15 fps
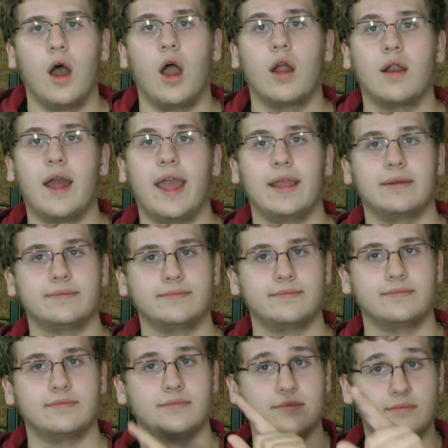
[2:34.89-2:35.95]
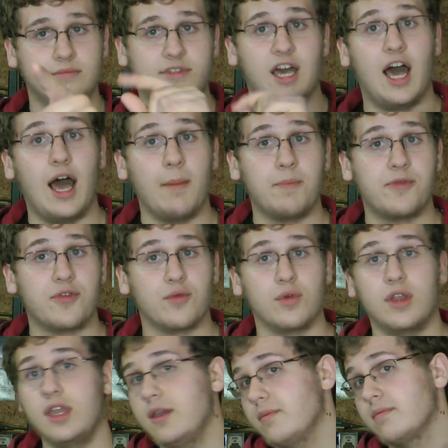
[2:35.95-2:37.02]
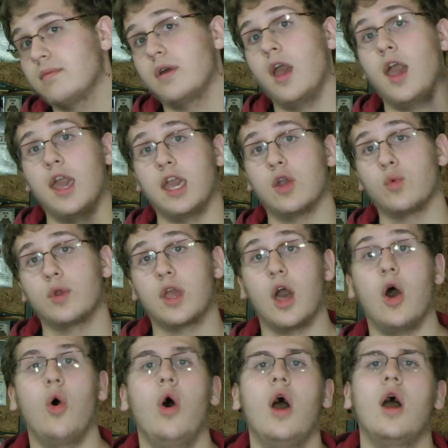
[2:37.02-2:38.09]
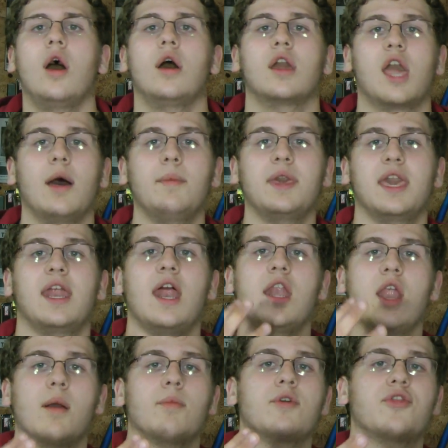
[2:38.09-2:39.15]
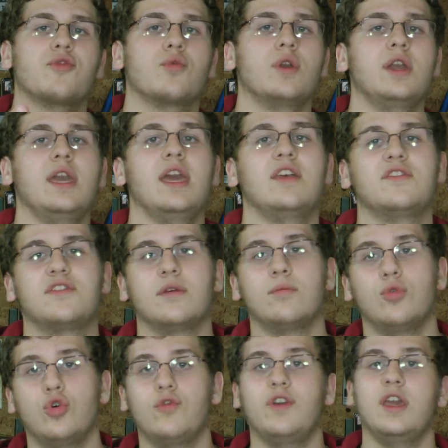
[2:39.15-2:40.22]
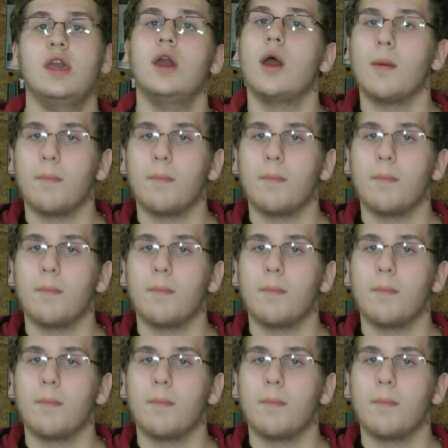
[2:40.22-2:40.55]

All right, top 3, here we go. Coming in at number 3 is the movie